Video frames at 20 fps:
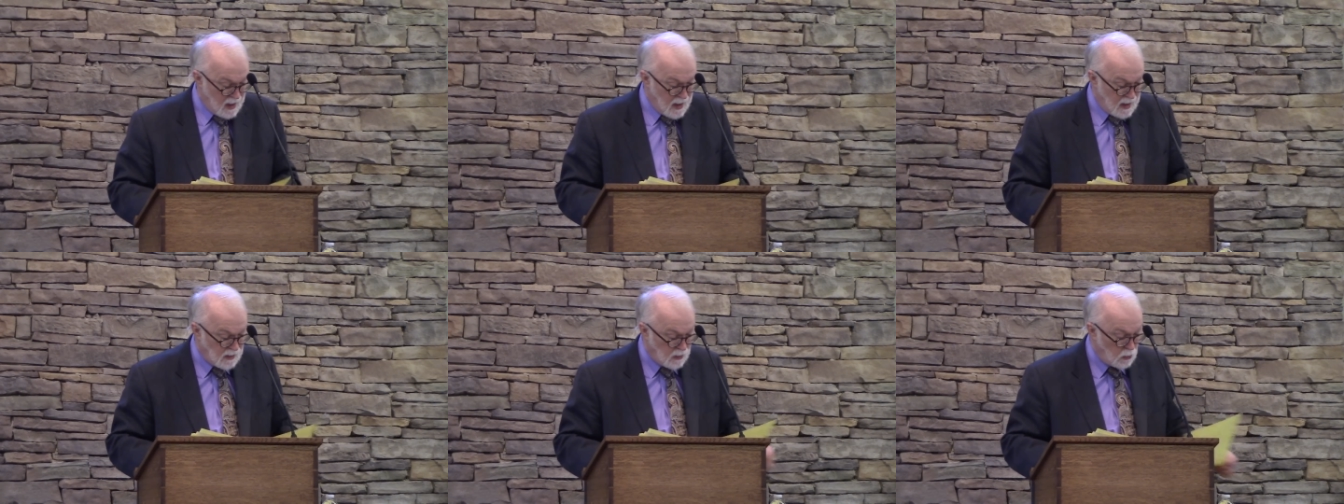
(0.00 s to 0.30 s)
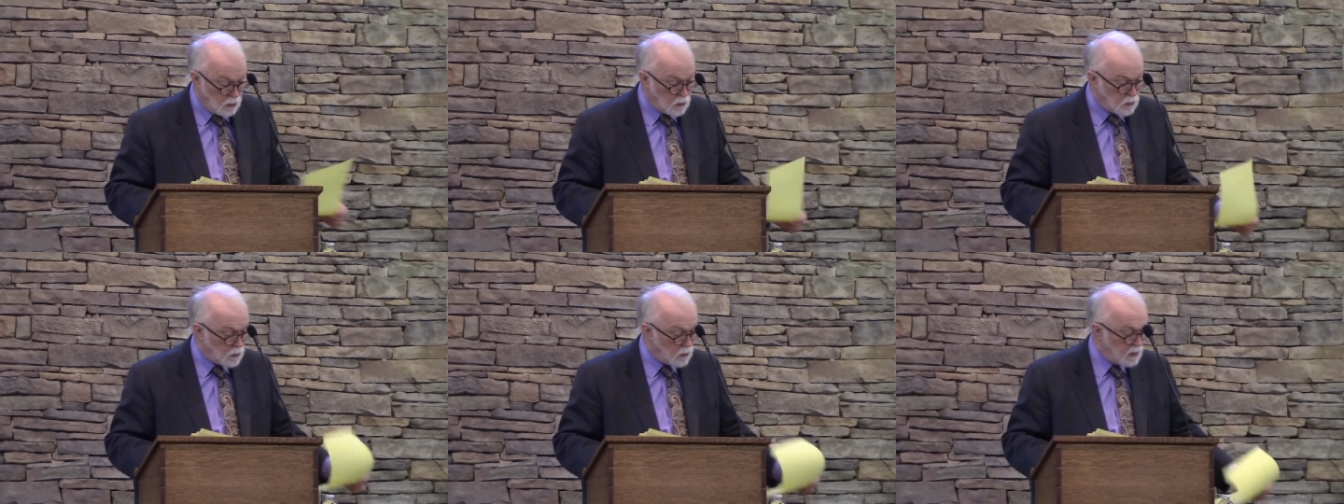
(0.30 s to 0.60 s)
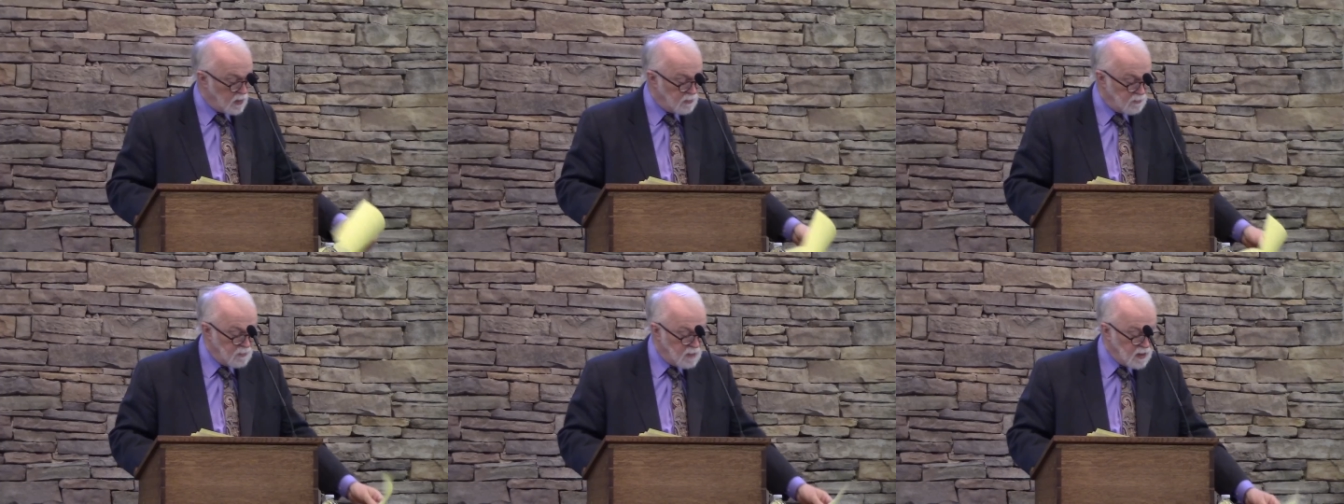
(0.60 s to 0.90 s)
And
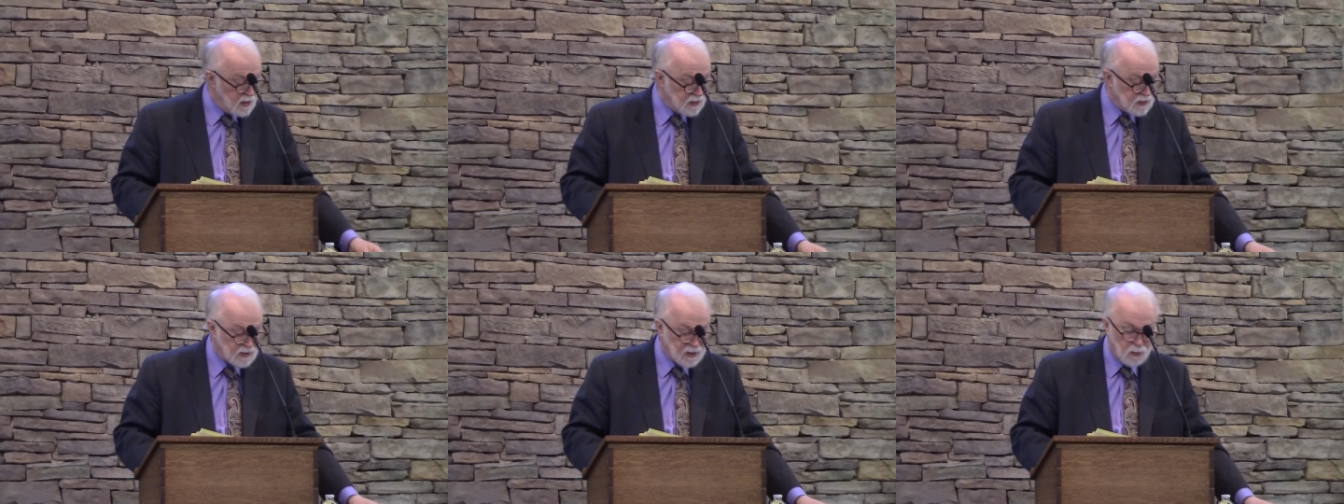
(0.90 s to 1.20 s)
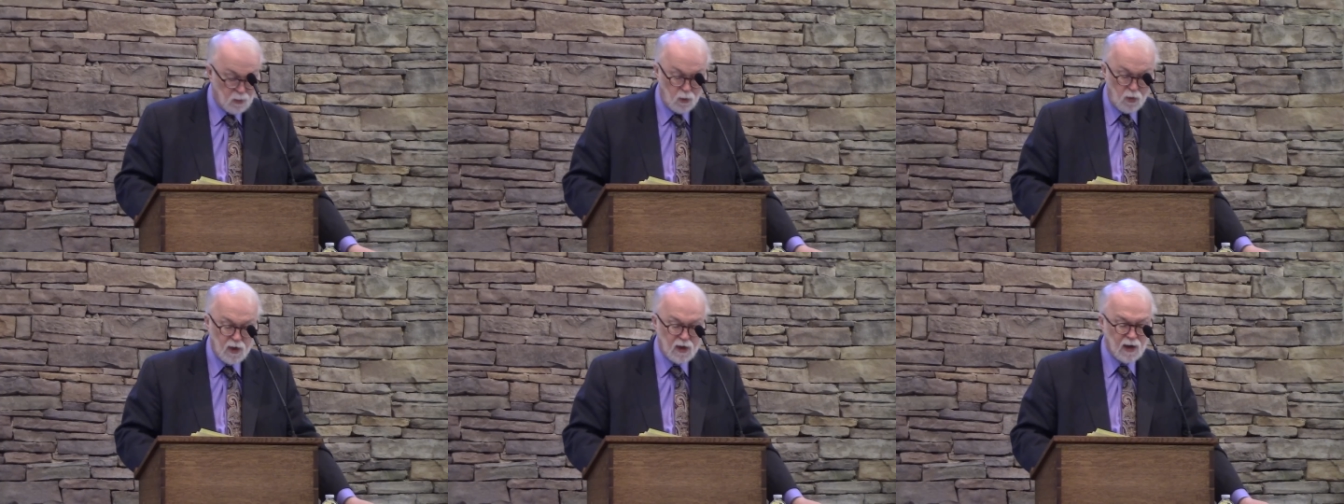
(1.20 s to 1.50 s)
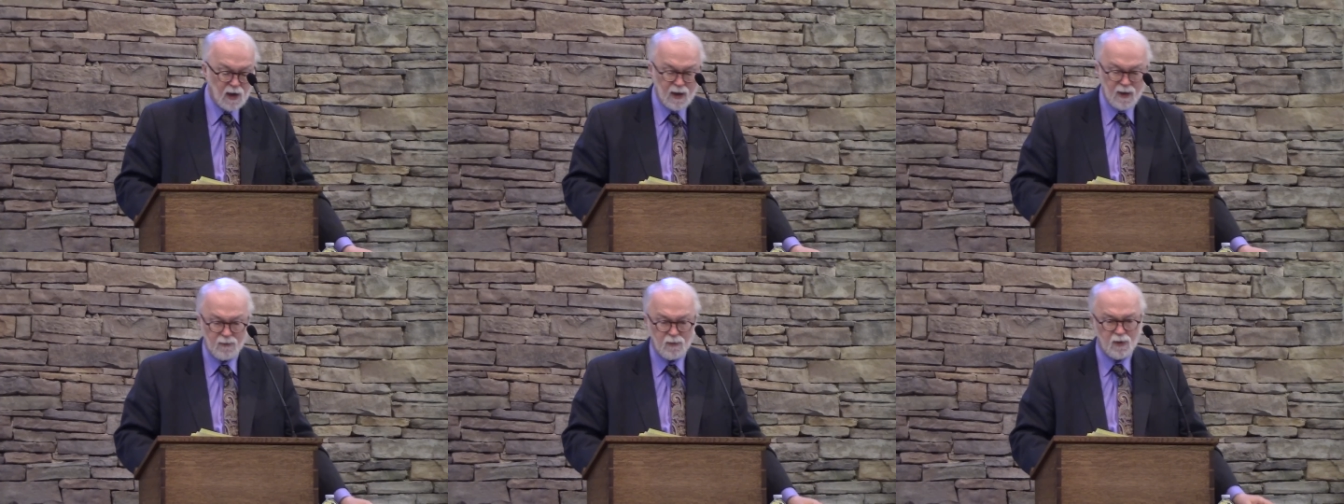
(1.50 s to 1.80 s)
Luther admits at
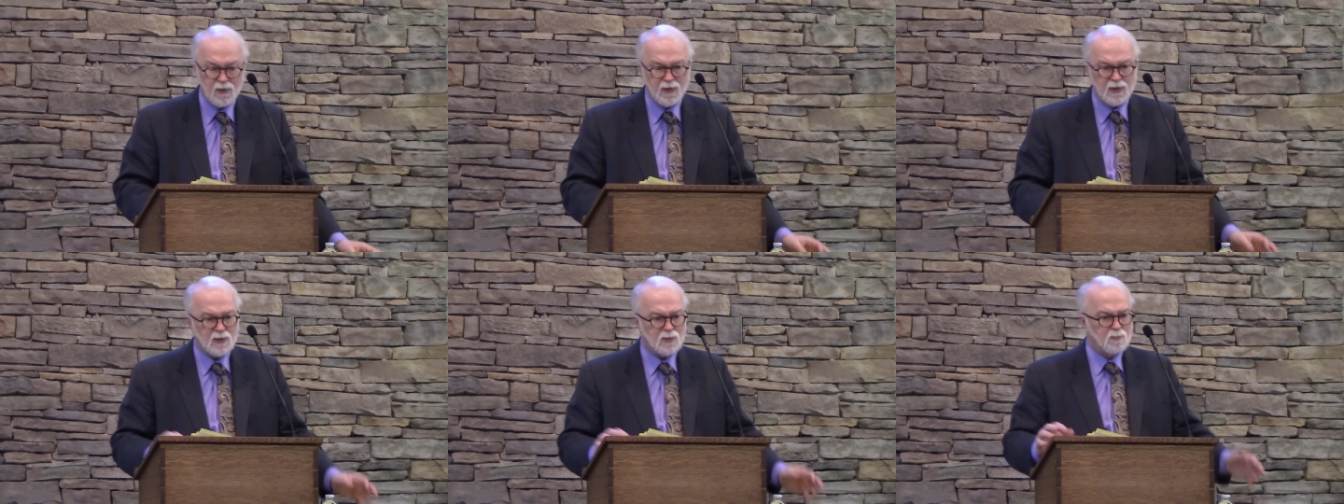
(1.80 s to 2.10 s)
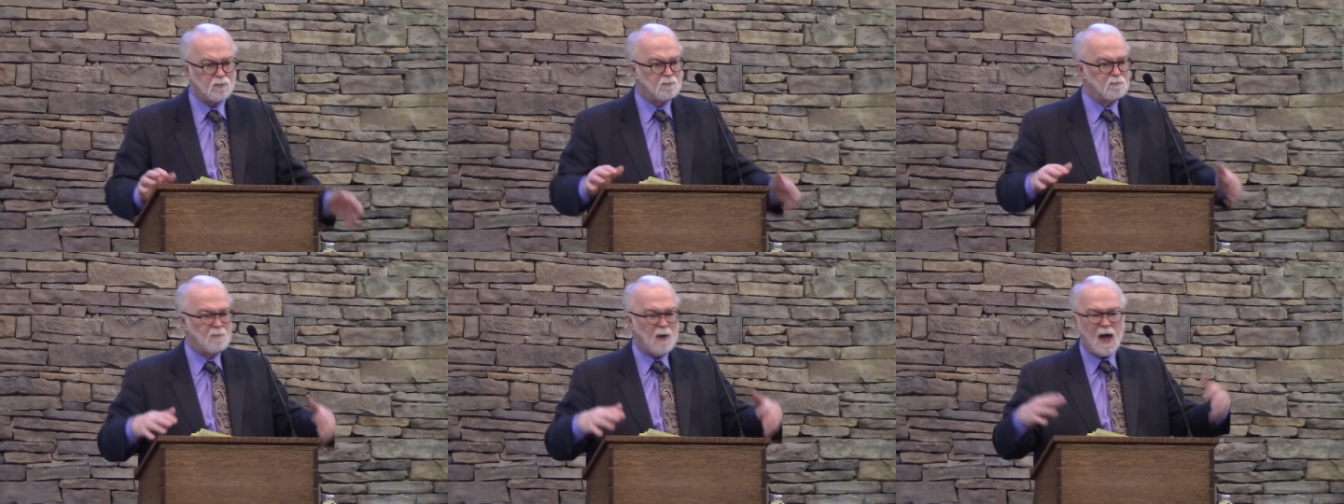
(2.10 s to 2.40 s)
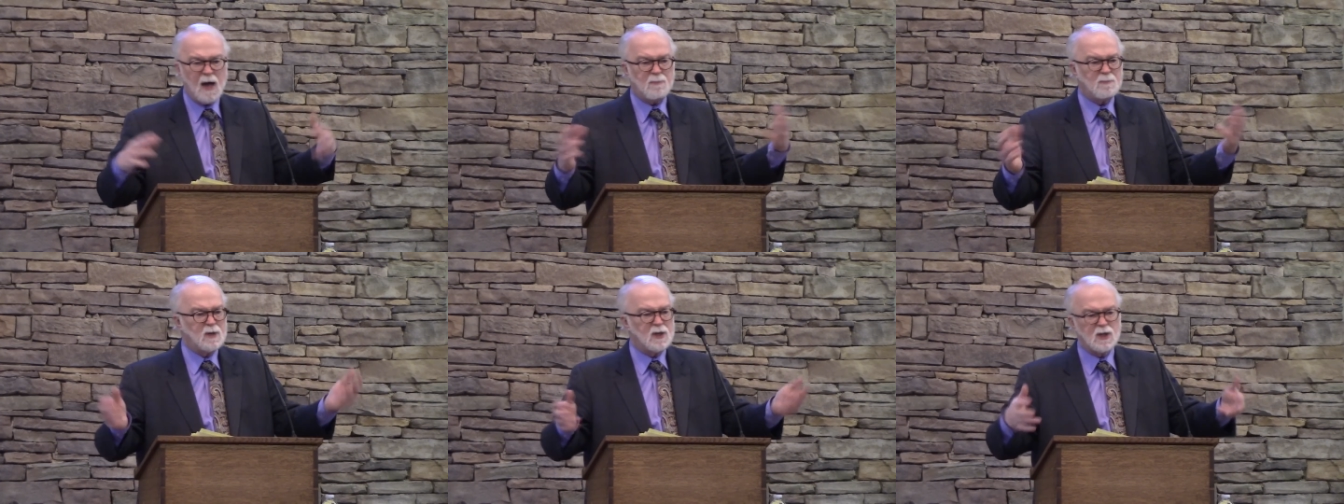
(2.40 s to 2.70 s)
one level this
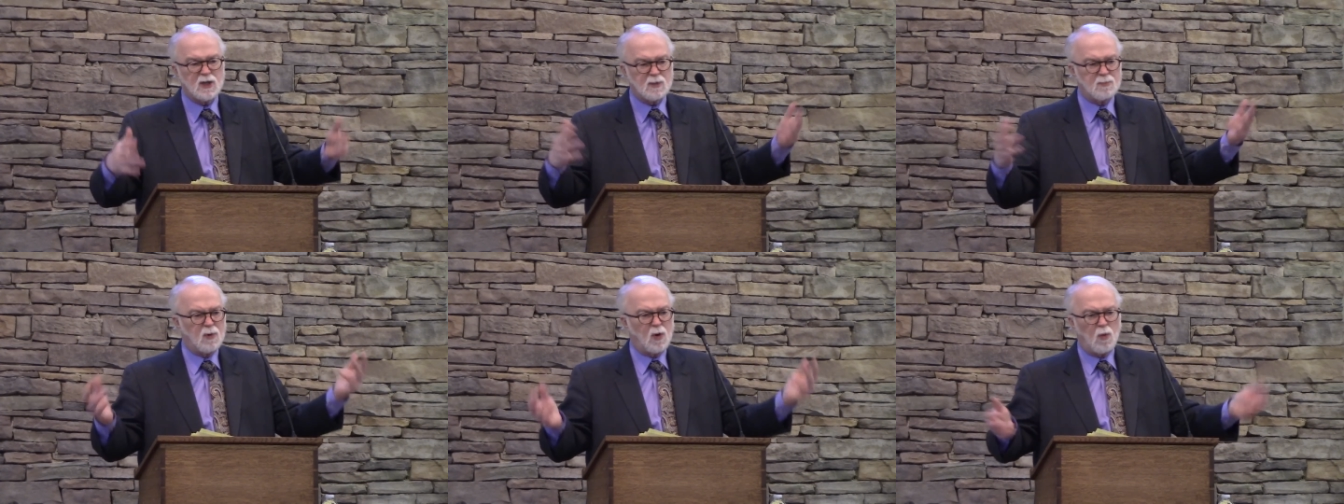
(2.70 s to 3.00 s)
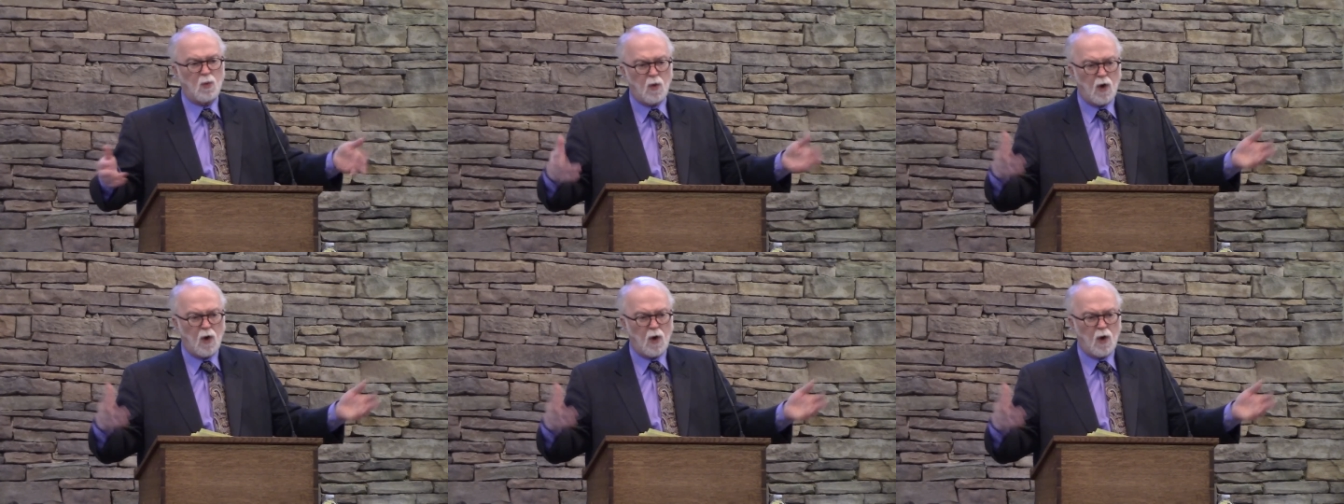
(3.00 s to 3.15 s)
baptismal